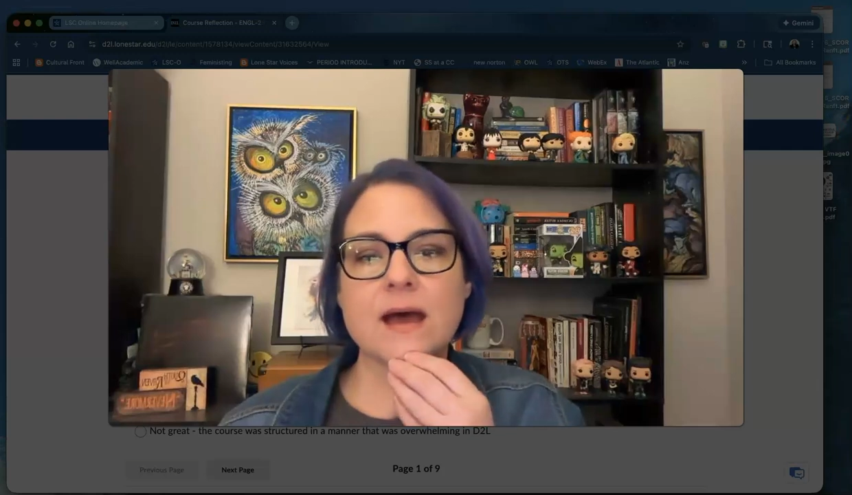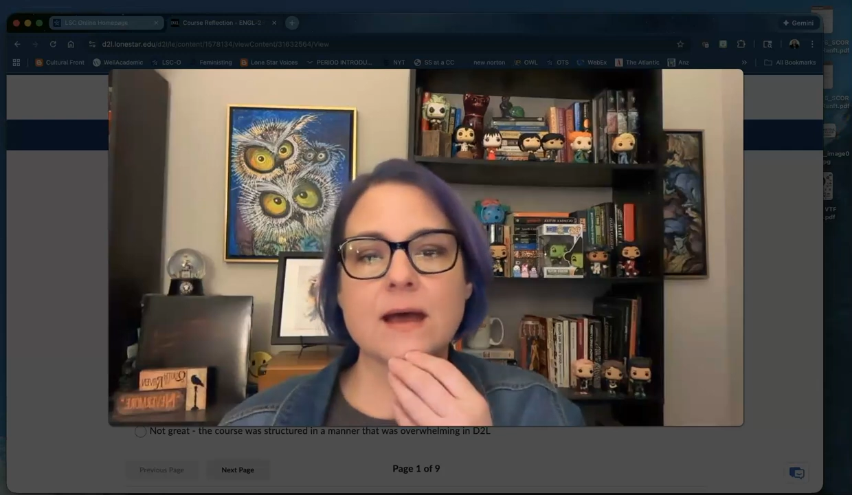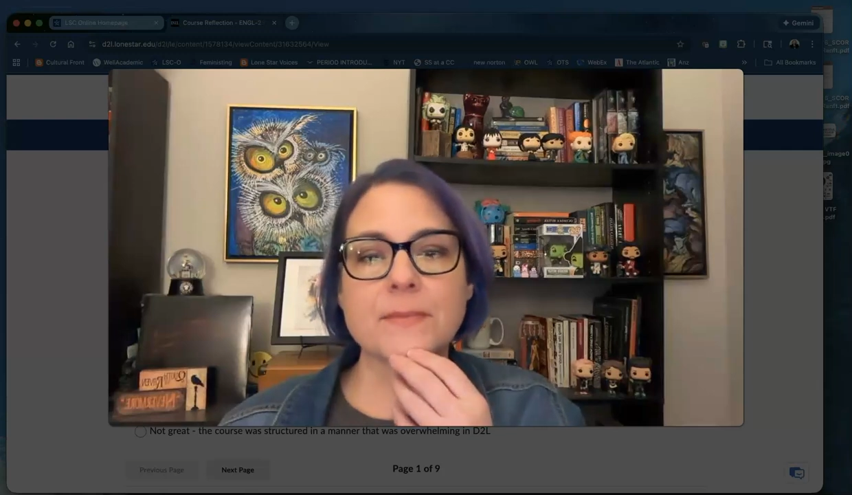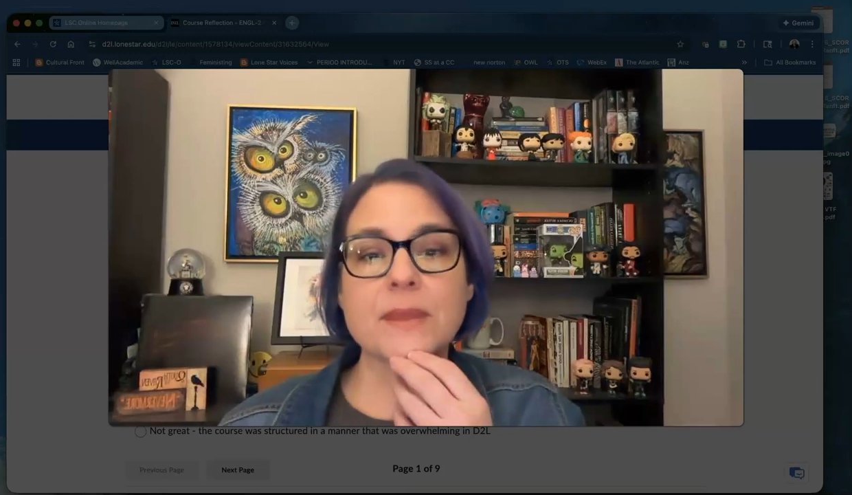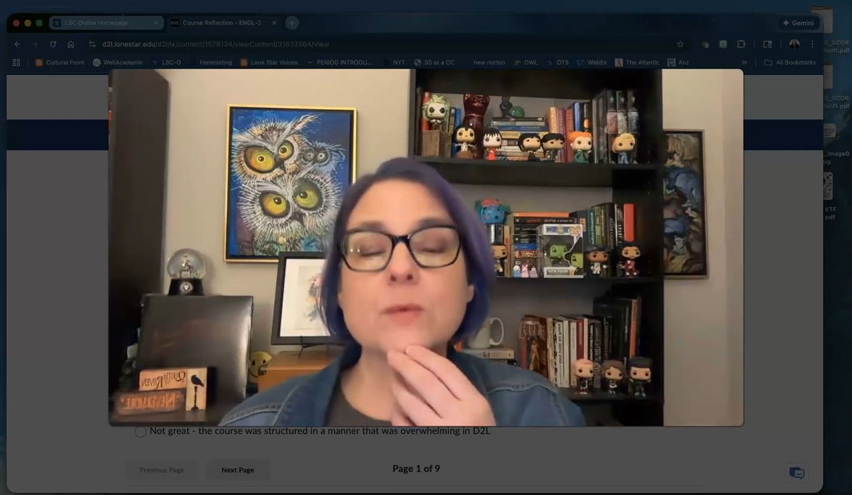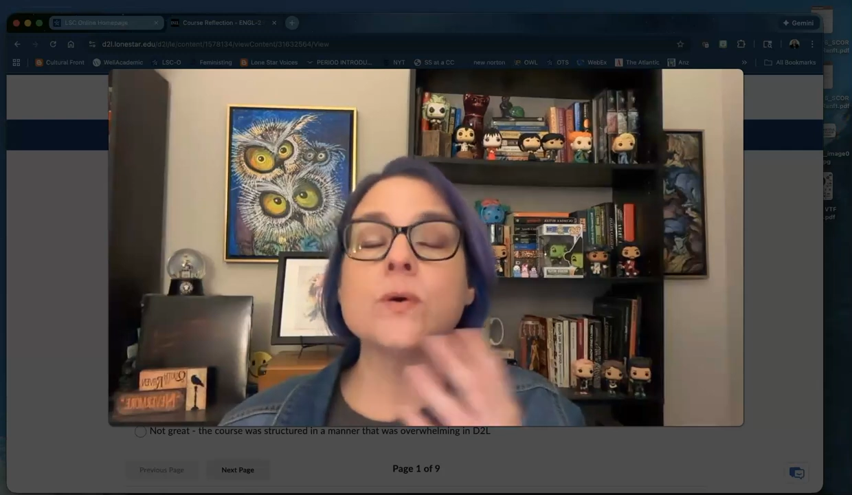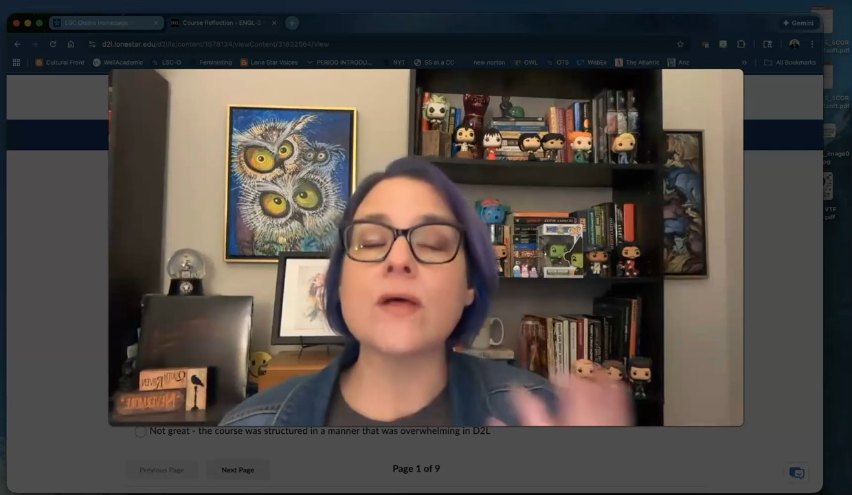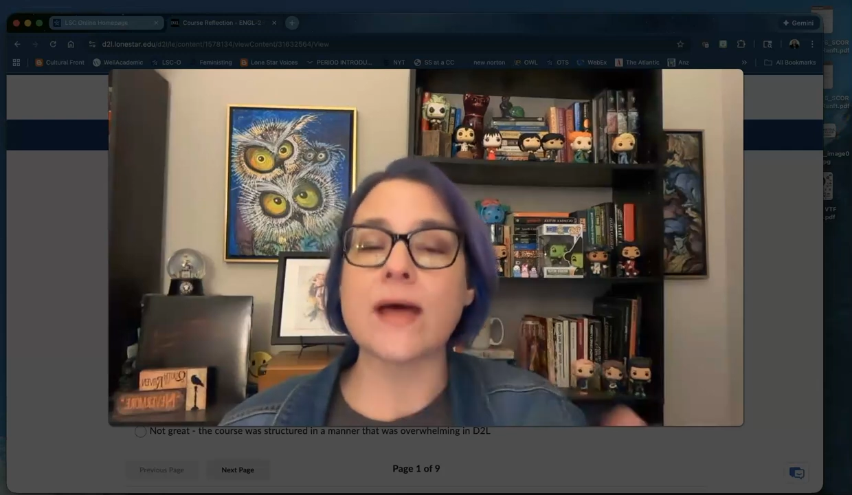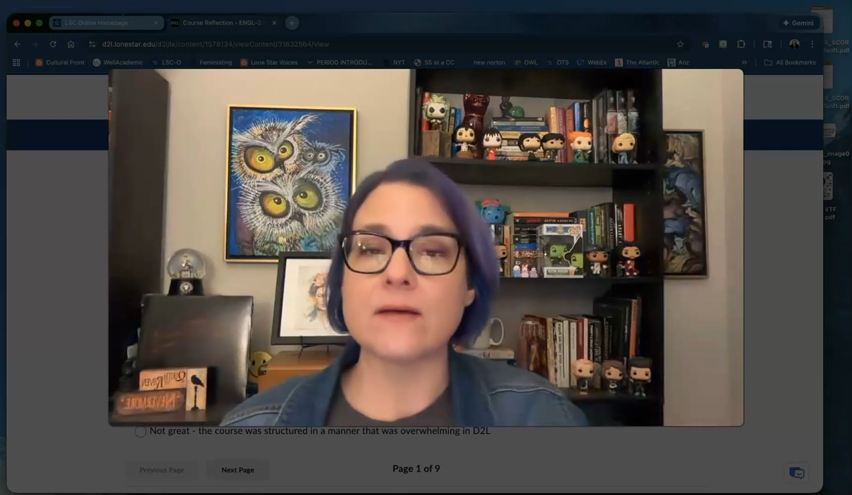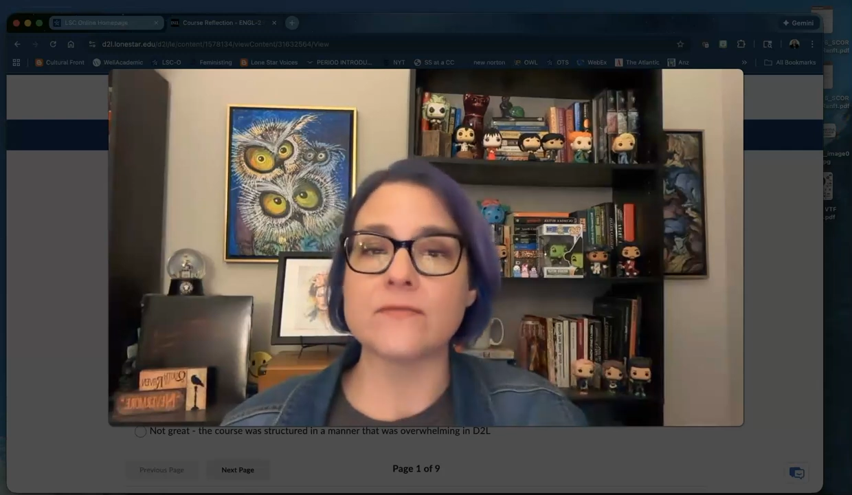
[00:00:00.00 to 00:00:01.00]
It
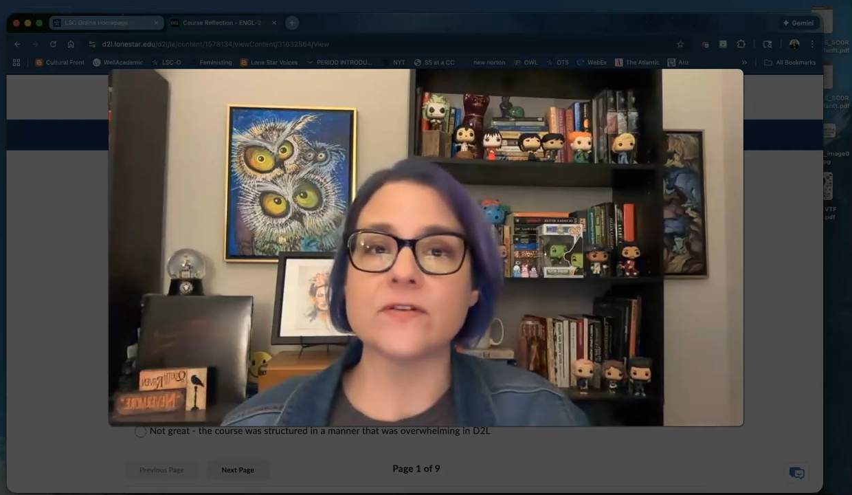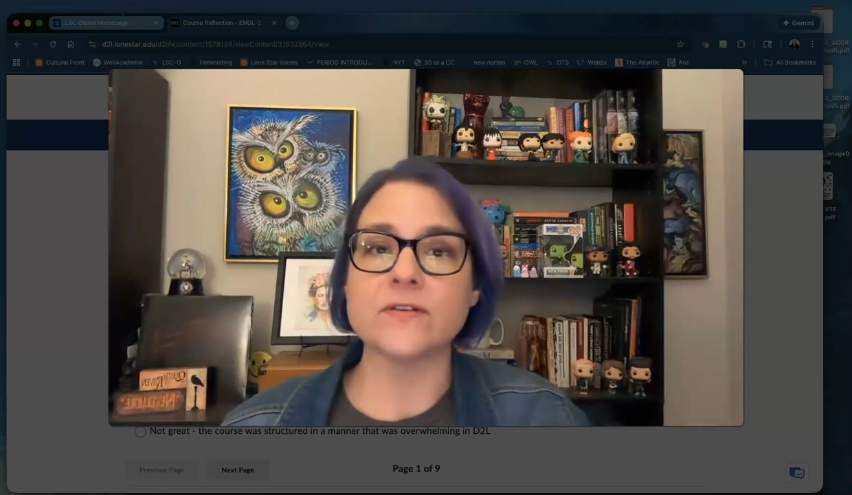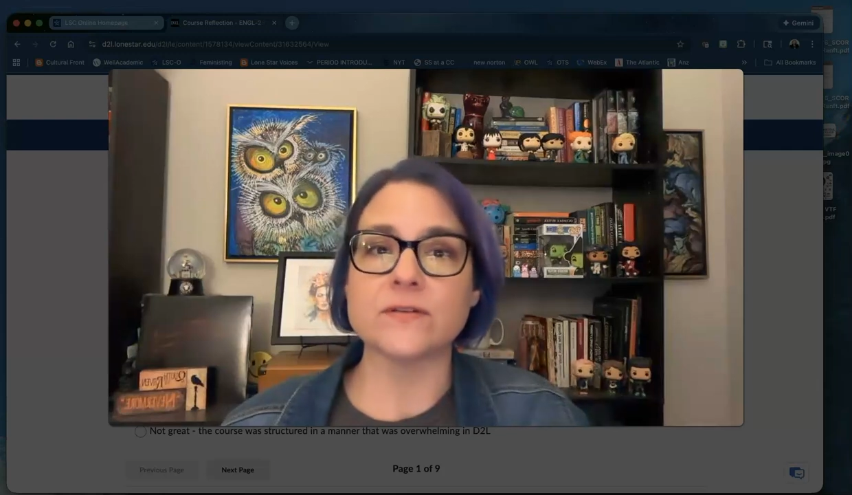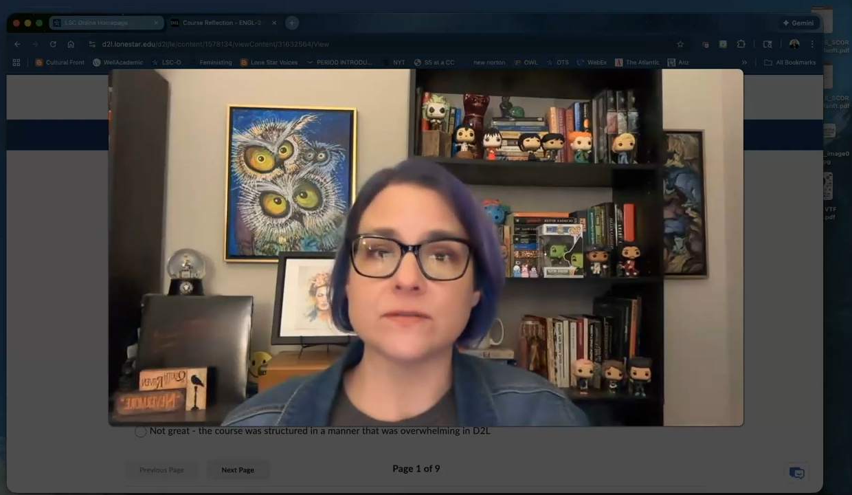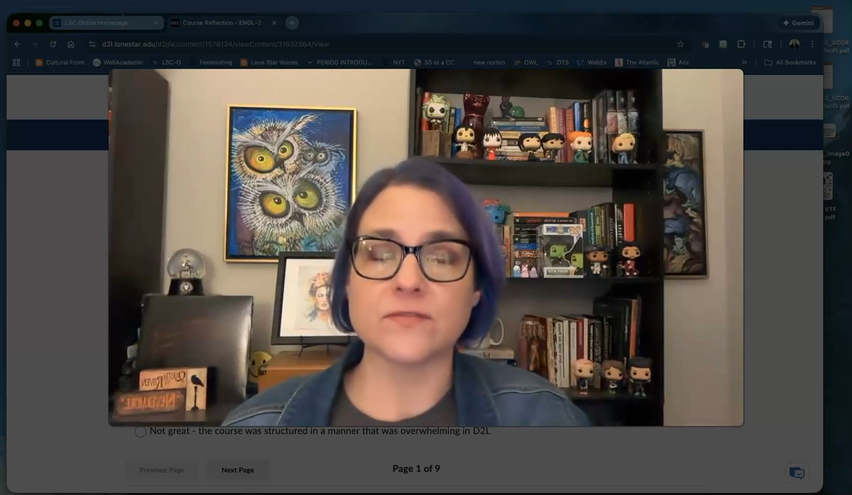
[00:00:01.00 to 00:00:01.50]
will have the